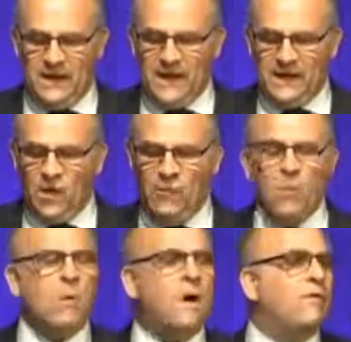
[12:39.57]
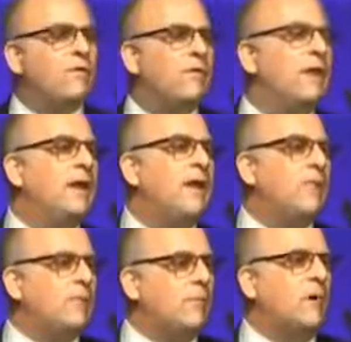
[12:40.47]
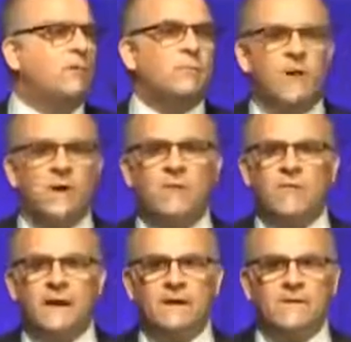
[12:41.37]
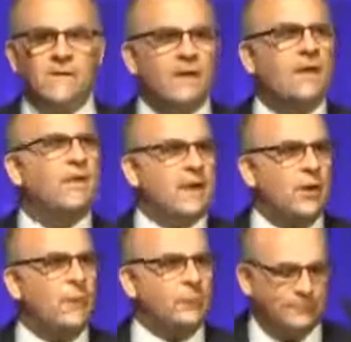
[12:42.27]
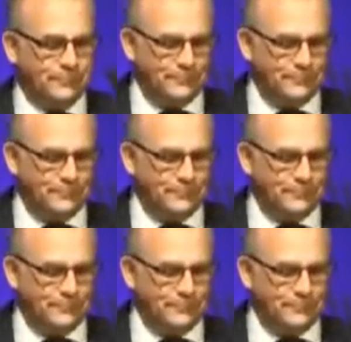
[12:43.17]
and the Commonwealth is the precious pearl within it. Thank you.